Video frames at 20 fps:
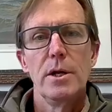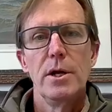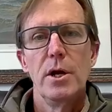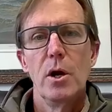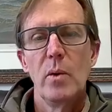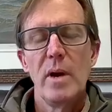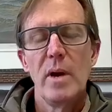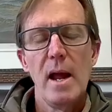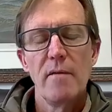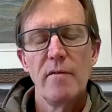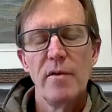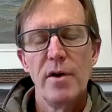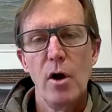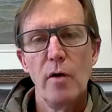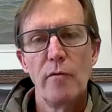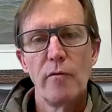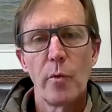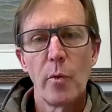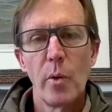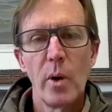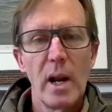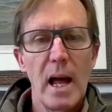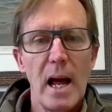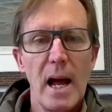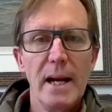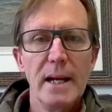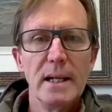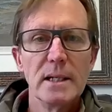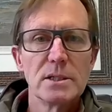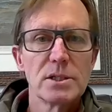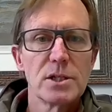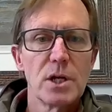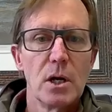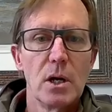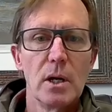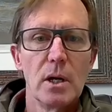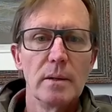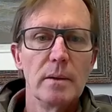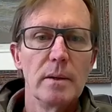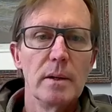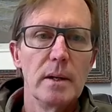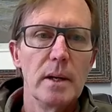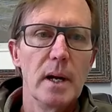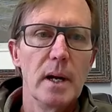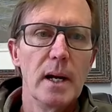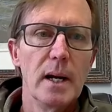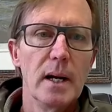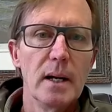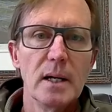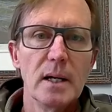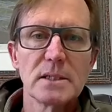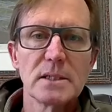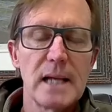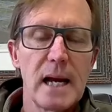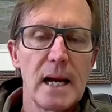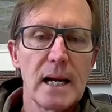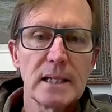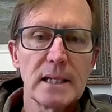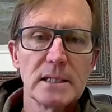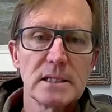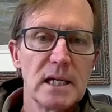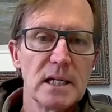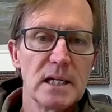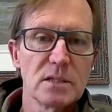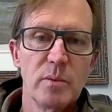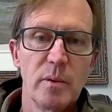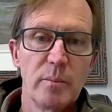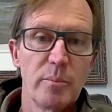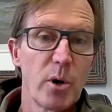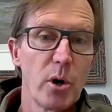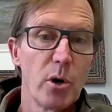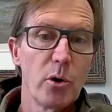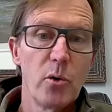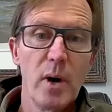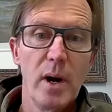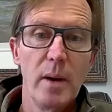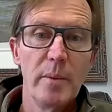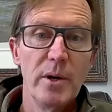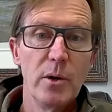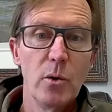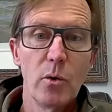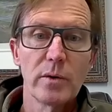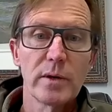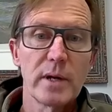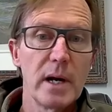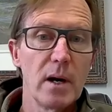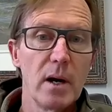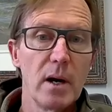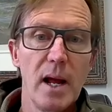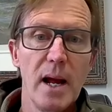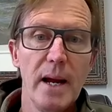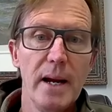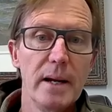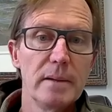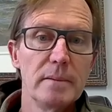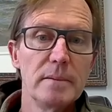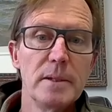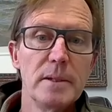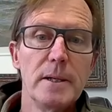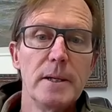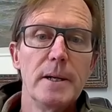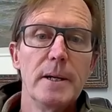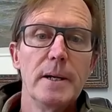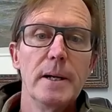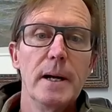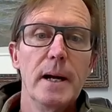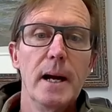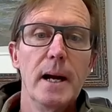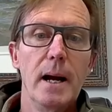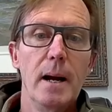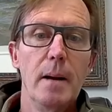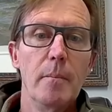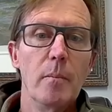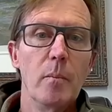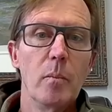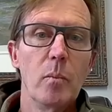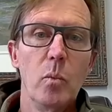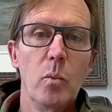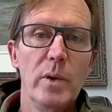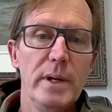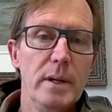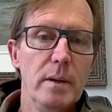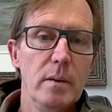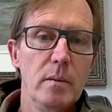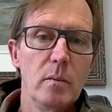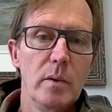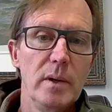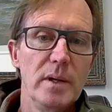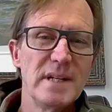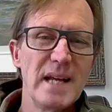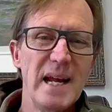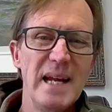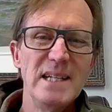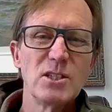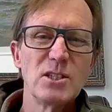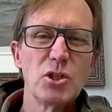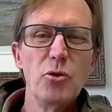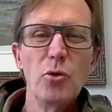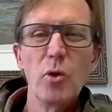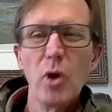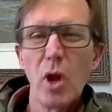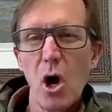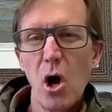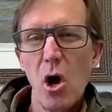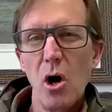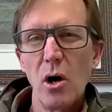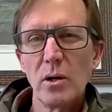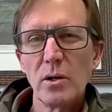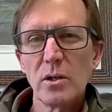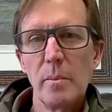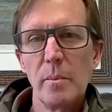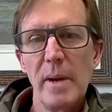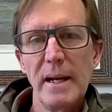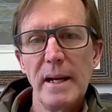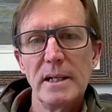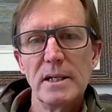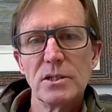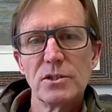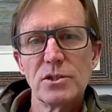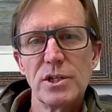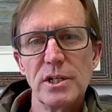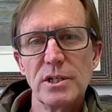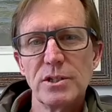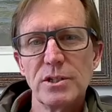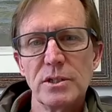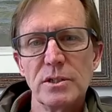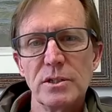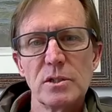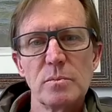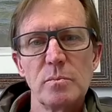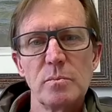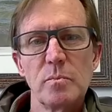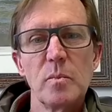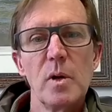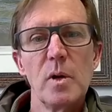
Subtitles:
we have an over reliance on a stock assessment program in North Carolina. It takes too long to make decisions.